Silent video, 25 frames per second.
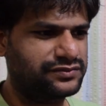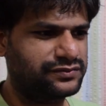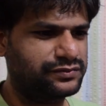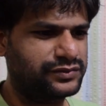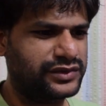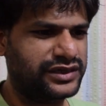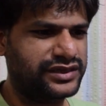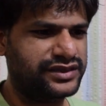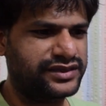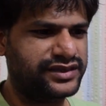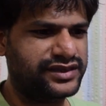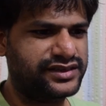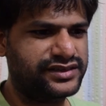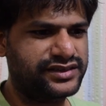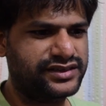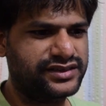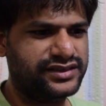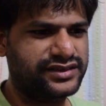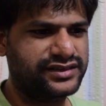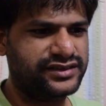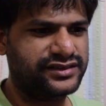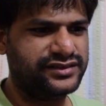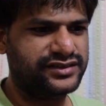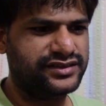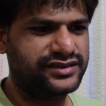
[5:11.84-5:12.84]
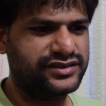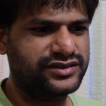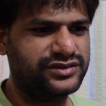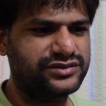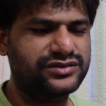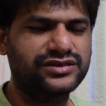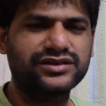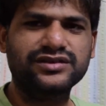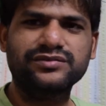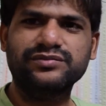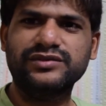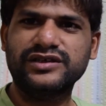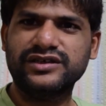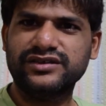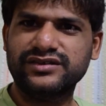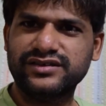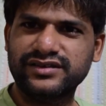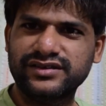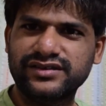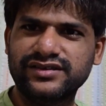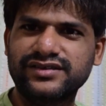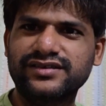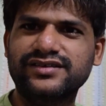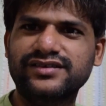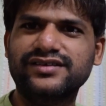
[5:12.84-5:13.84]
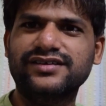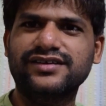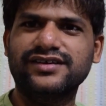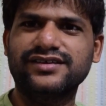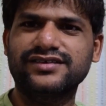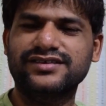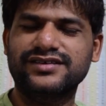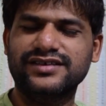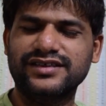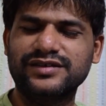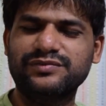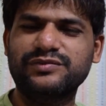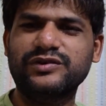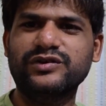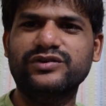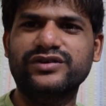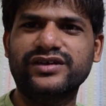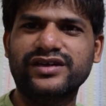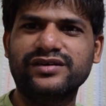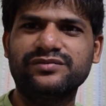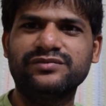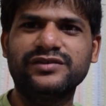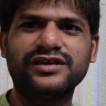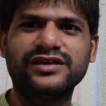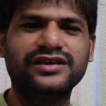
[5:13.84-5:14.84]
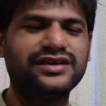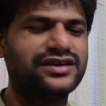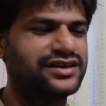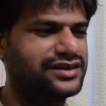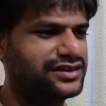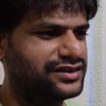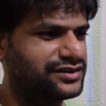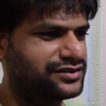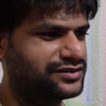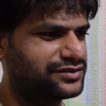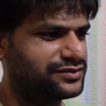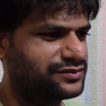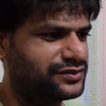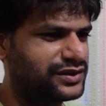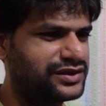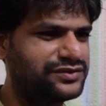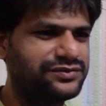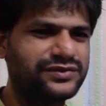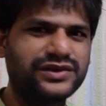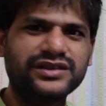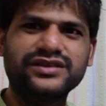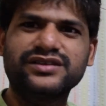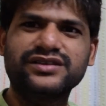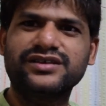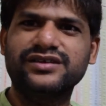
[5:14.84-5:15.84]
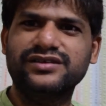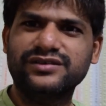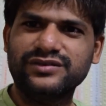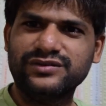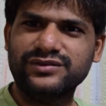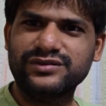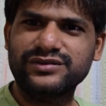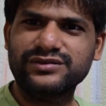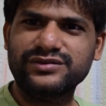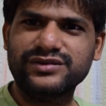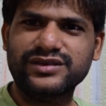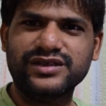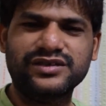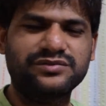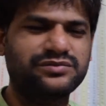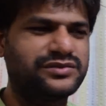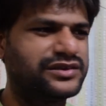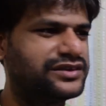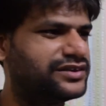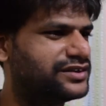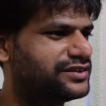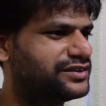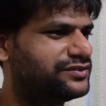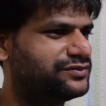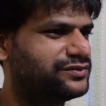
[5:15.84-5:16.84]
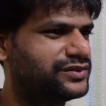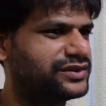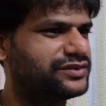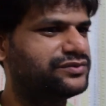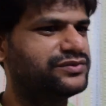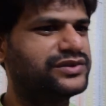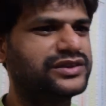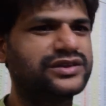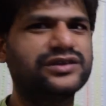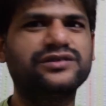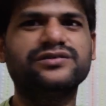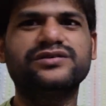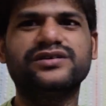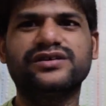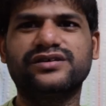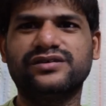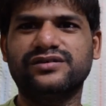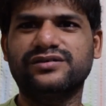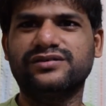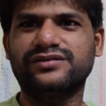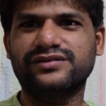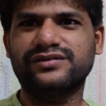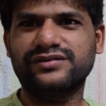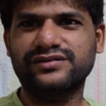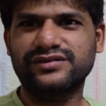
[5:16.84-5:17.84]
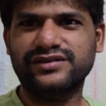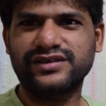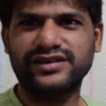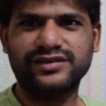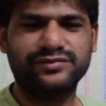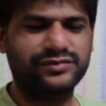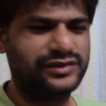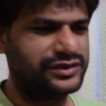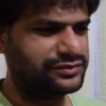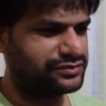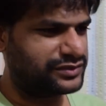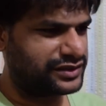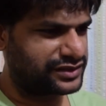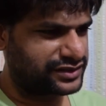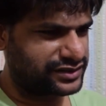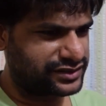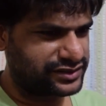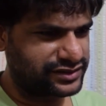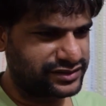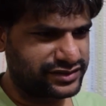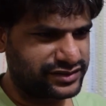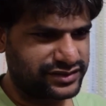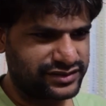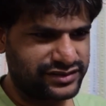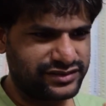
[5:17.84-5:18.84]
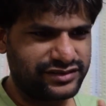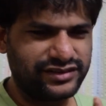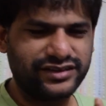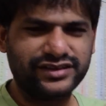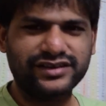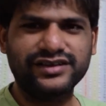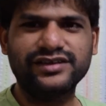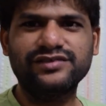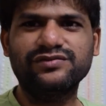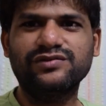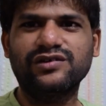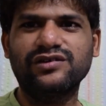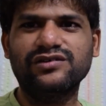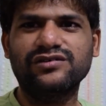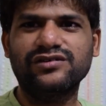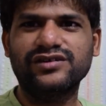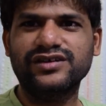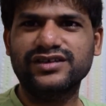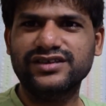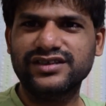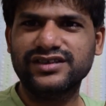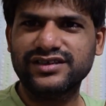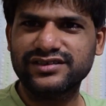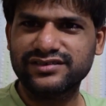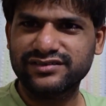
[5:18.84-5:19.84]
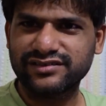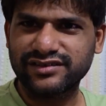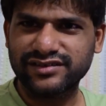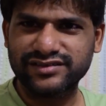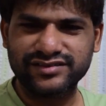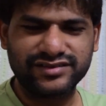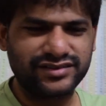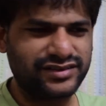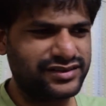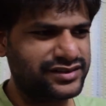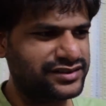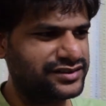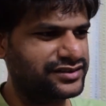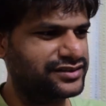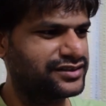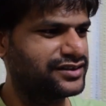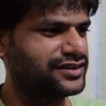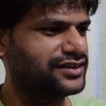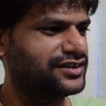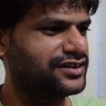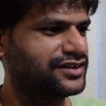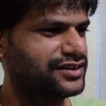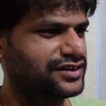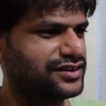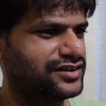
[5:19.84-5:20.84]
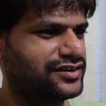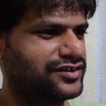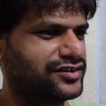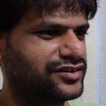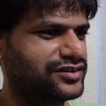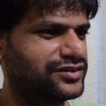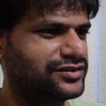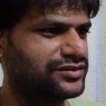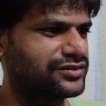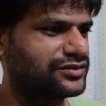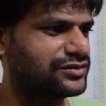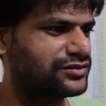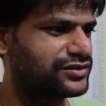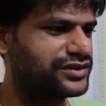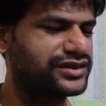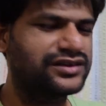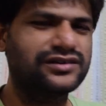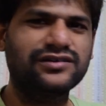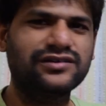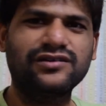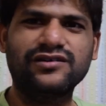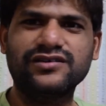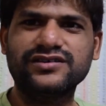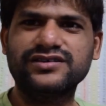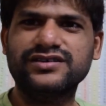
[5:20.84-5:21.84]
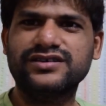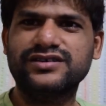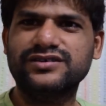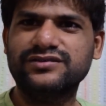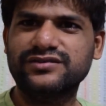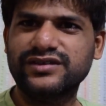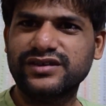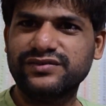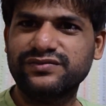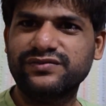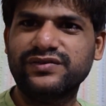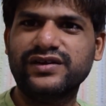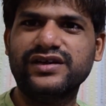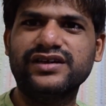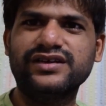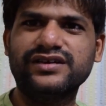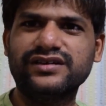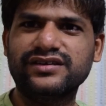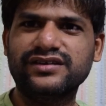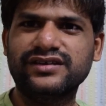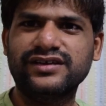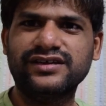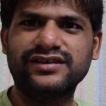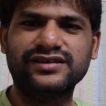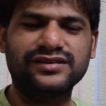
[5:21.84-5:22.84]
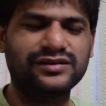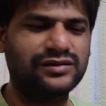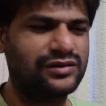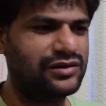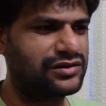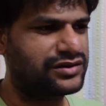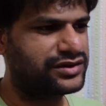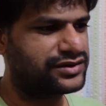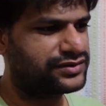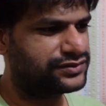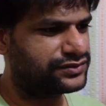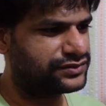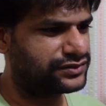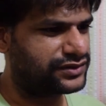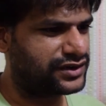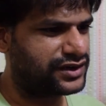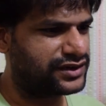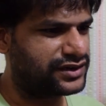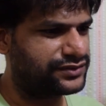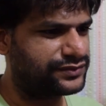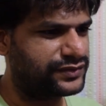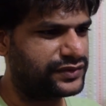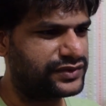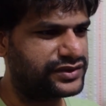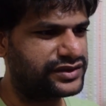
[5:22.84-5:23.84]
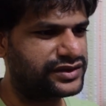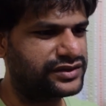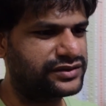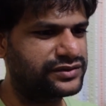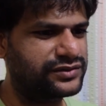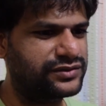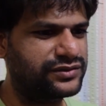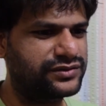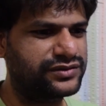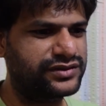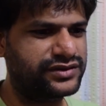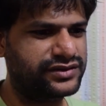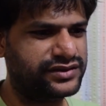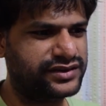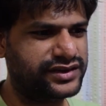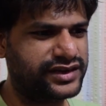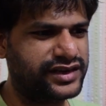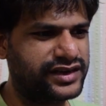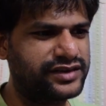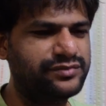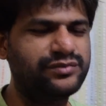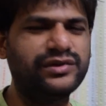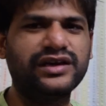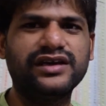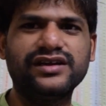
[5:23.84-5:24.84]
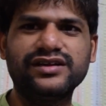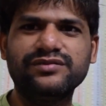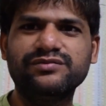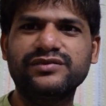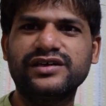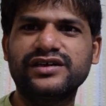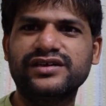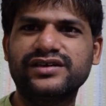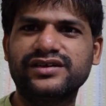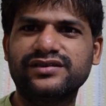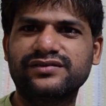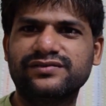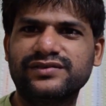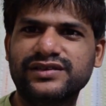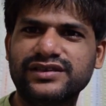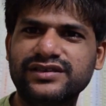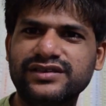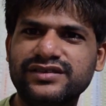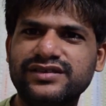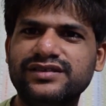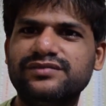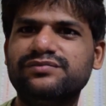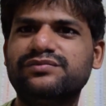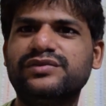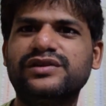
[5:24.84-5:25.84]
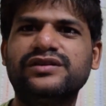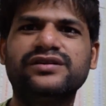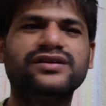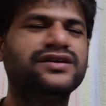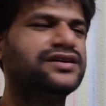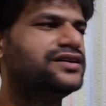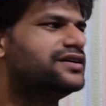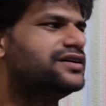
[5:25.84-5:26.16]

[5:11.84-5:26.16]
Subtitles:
by writing a user space C program, one with GOTO statement and one without GOTO statement, but strictly following the structured coding logic, you can find there is a lot of unwanted code can be eliminated with a simple